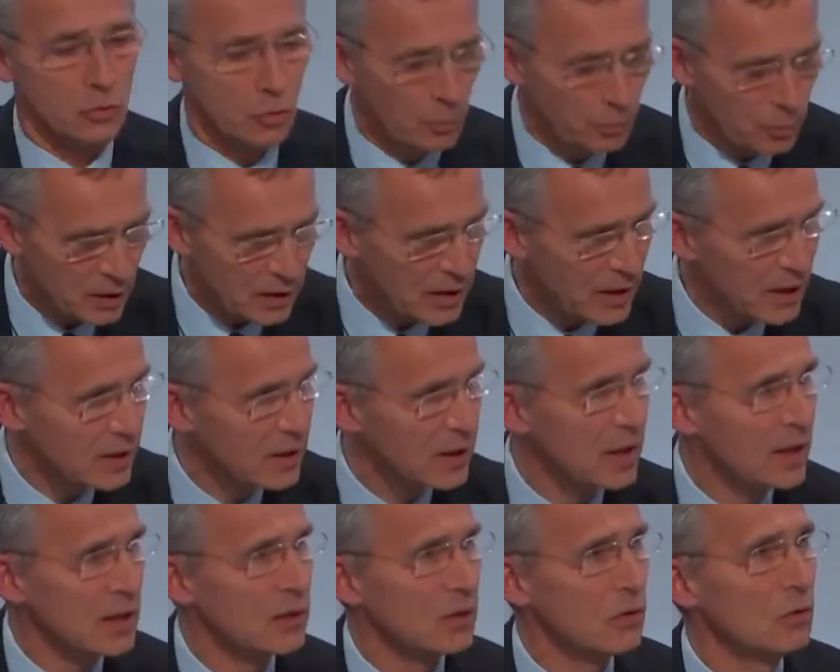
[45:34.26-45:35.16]
duplicate
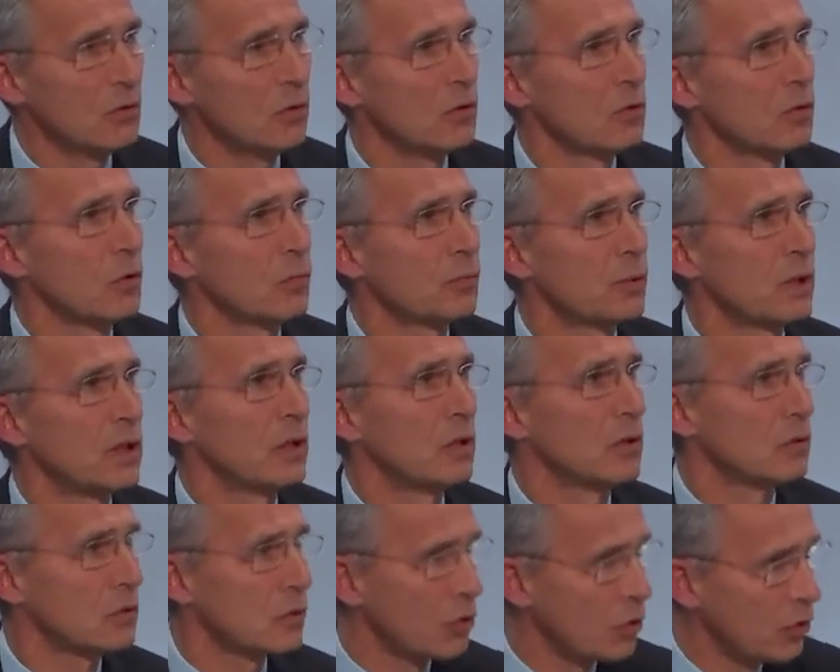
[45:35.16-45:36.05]
NATO, not be an
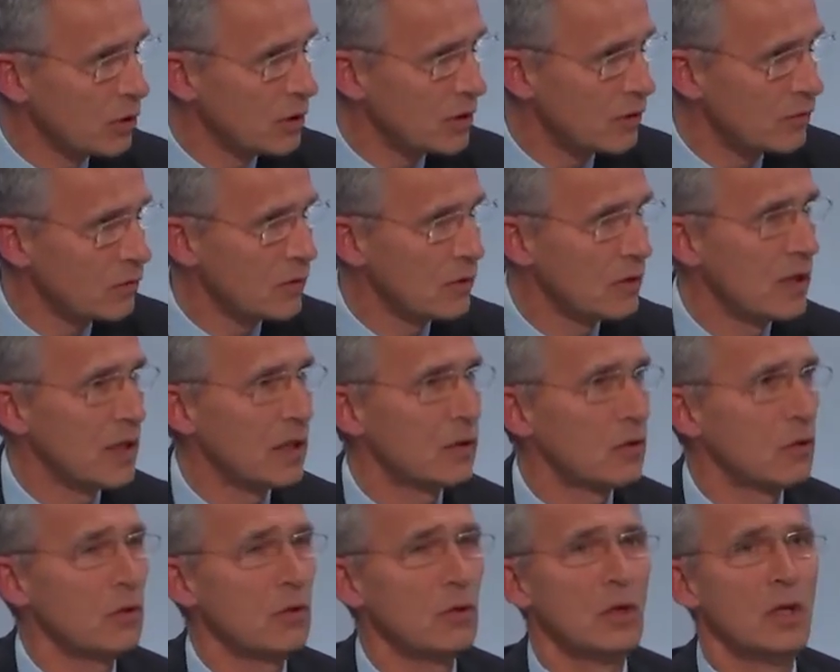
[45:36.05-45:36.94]
alternative to
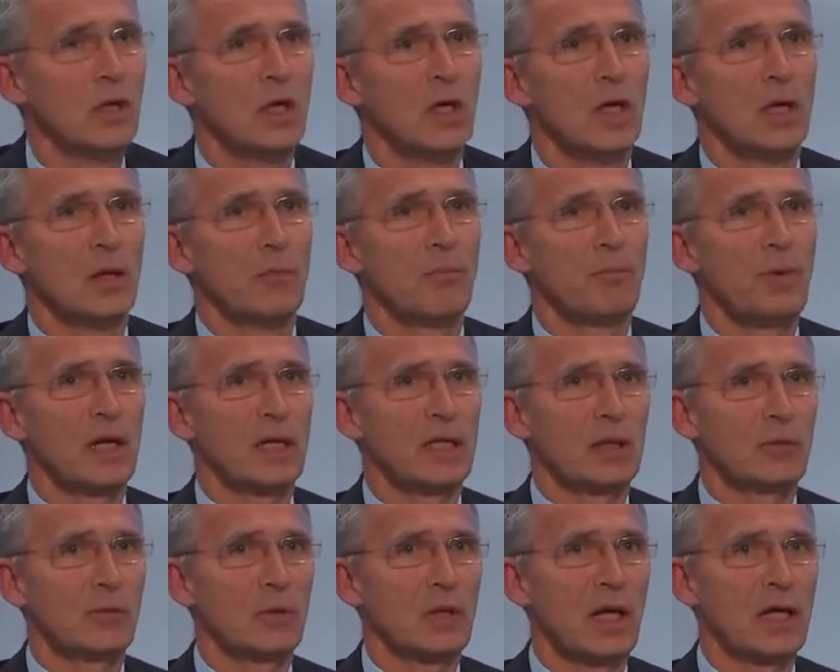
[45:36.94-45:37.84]
NATO,
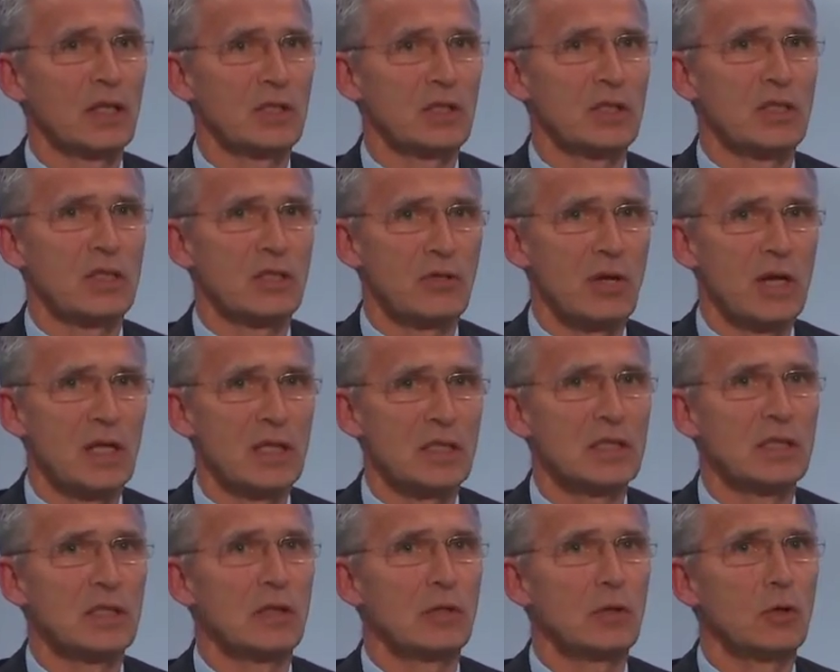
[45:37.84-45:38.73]
but it will actually
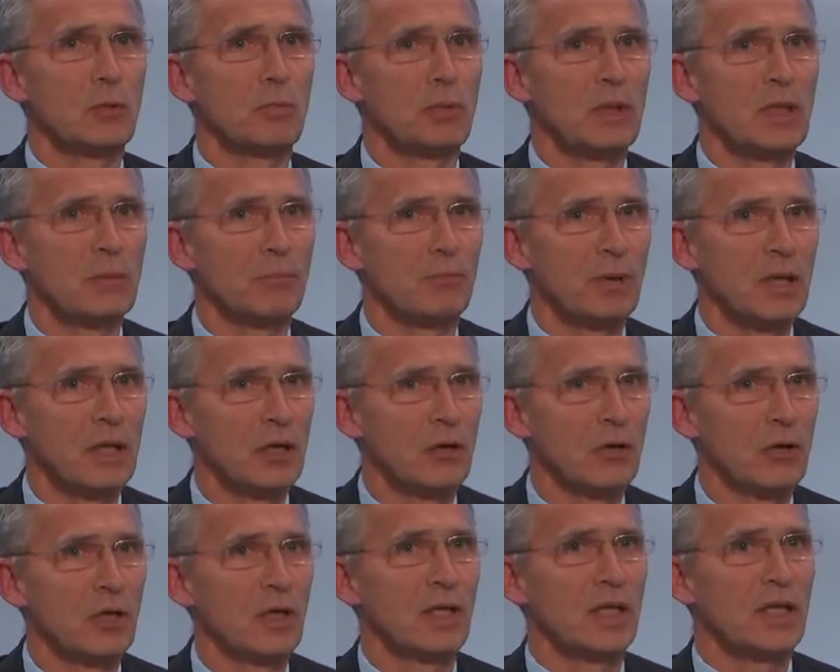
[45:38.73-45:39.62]
strengthen the European
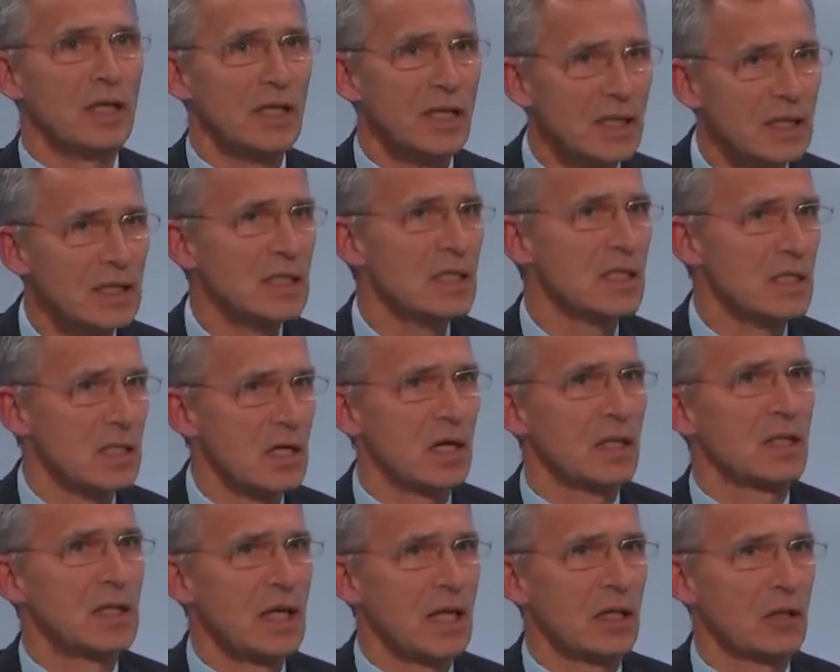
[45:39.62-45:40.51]
pillar
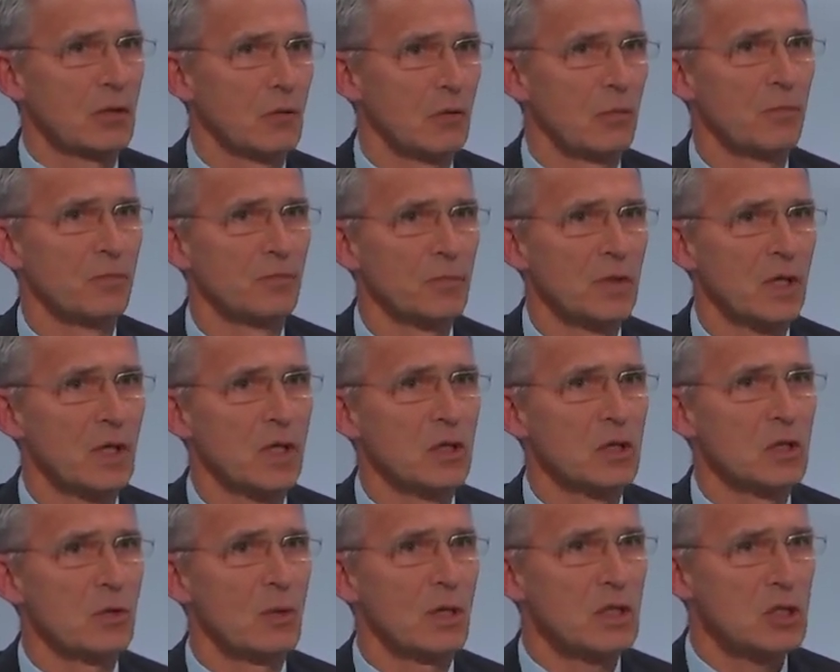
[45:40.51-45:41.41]
inside NATO.
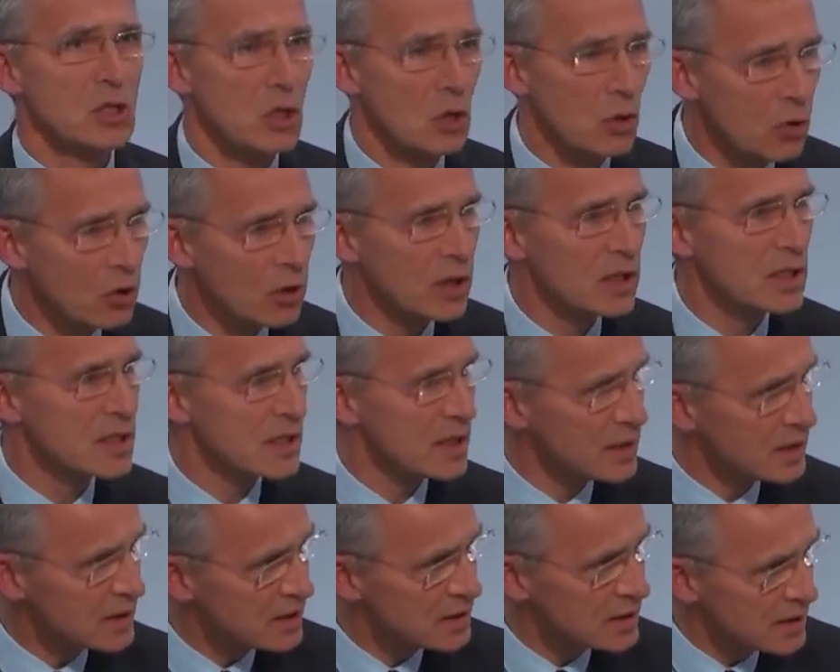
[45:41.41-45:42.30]
So as long as
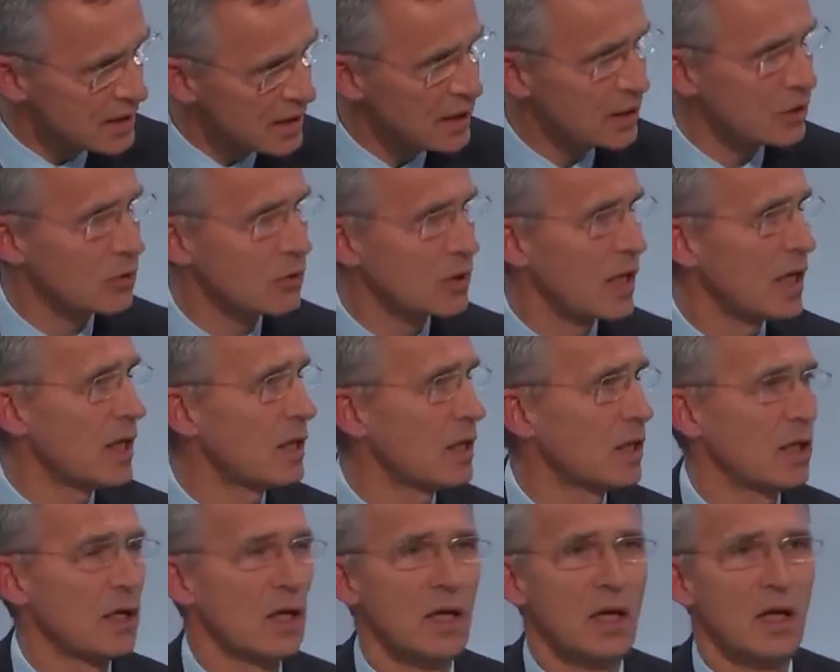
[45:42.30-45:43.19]
they stick to
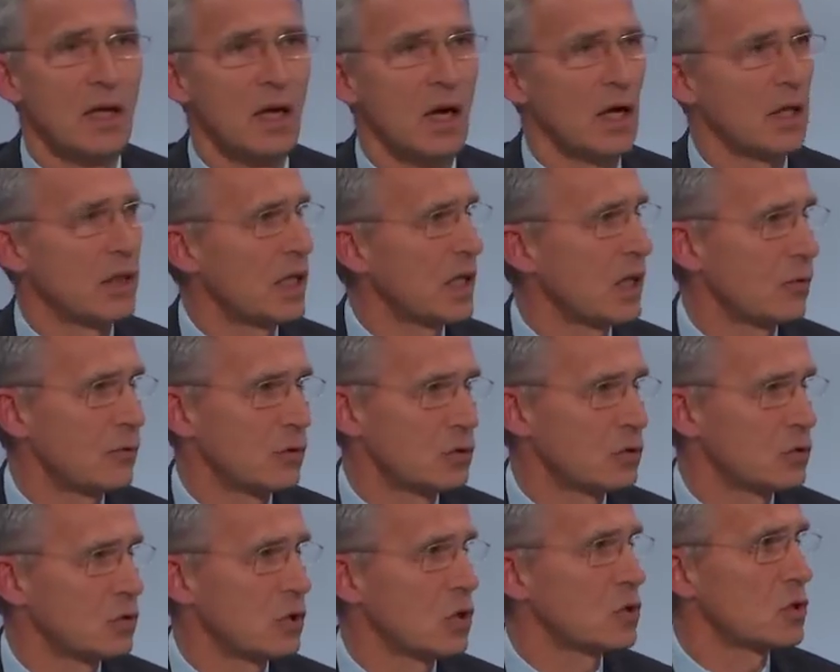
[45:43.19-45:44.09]
that, I think we
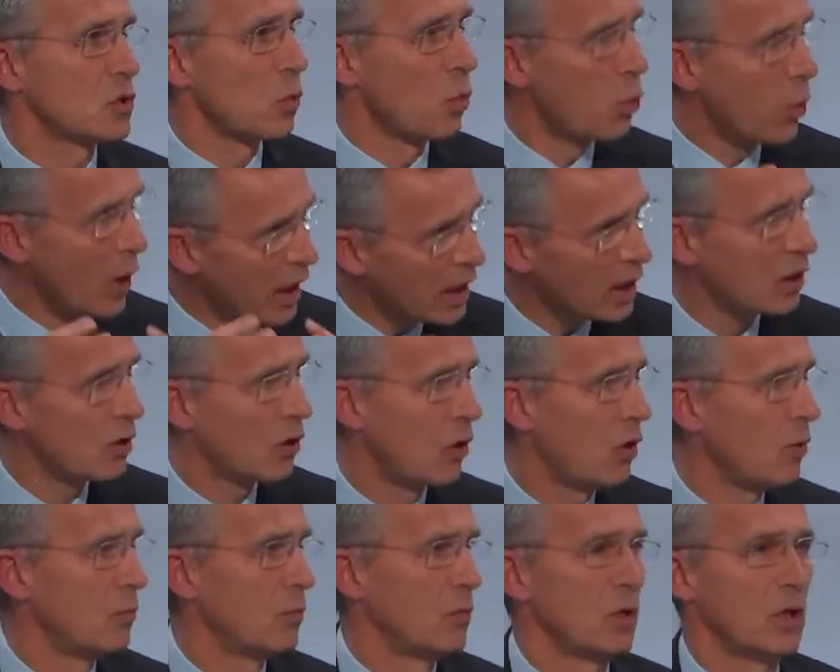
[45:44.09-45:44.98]
should just
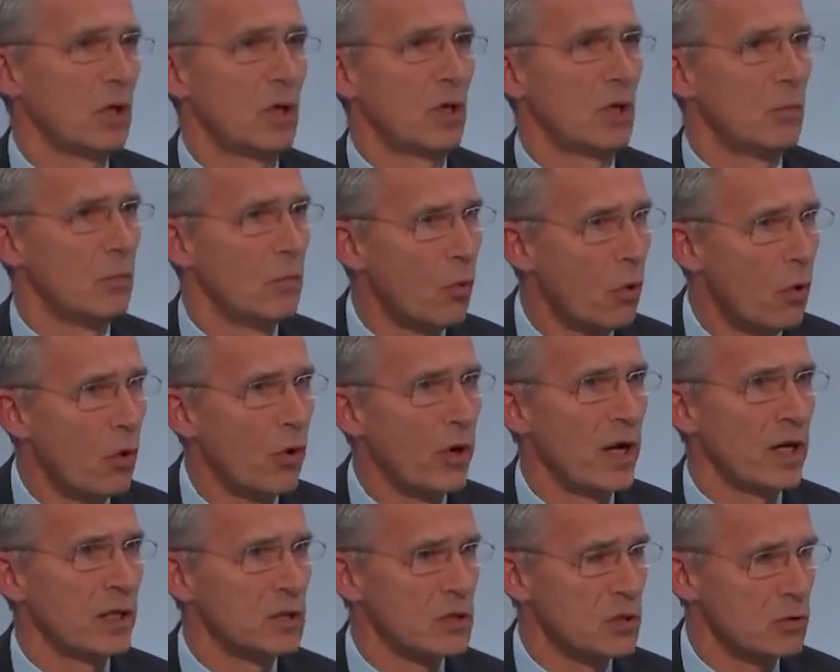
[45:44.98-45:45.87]
welcome
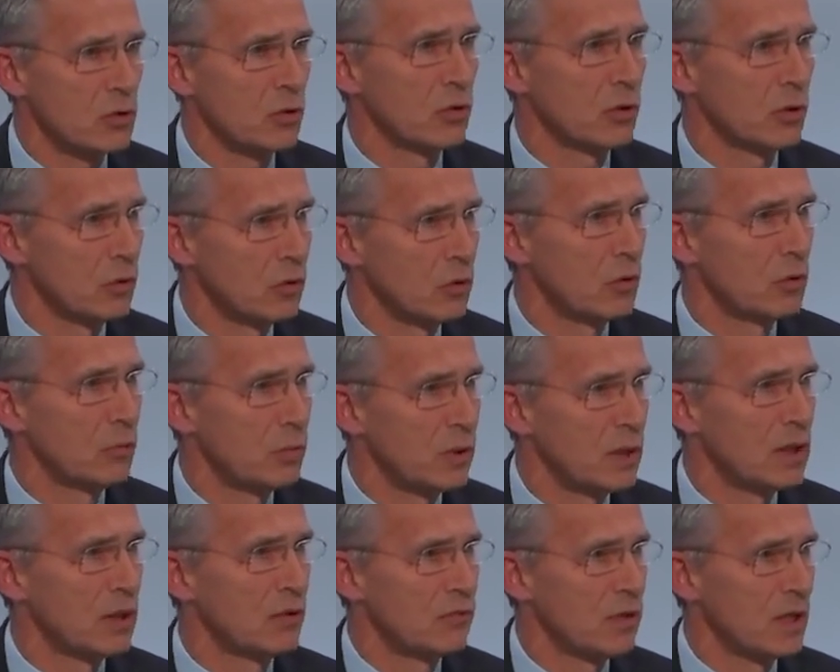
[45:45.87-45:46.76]
more and stronger
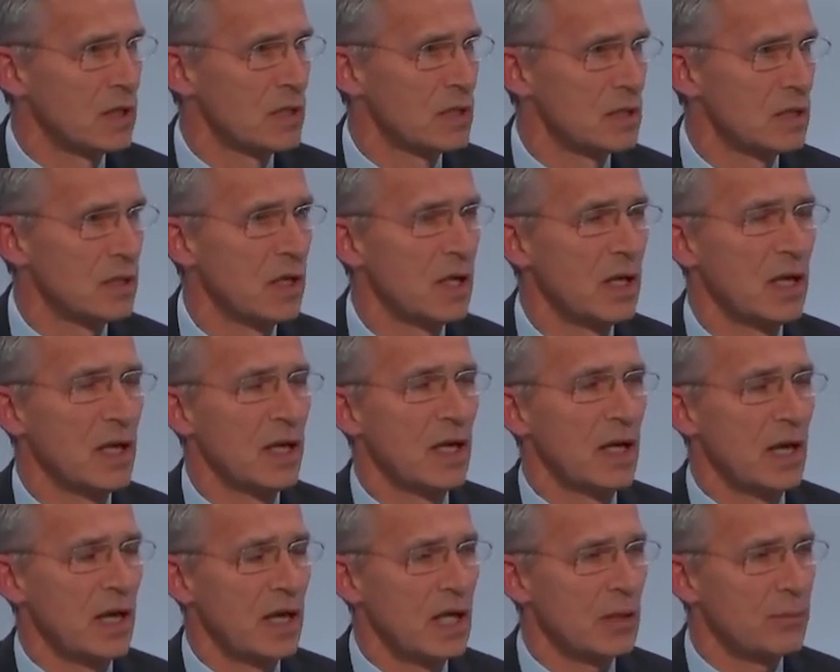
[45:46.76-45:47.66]
European defence.
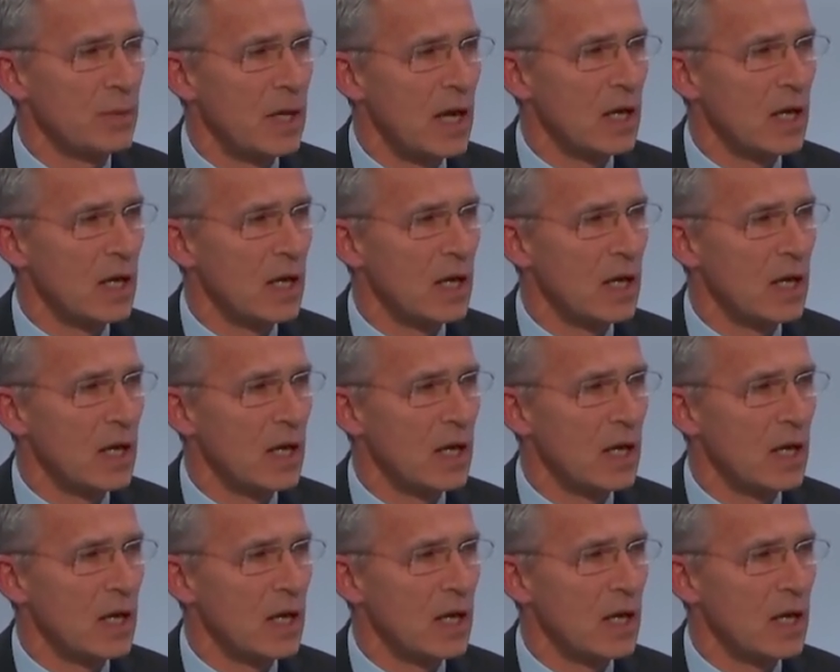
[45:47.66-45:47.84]
And let me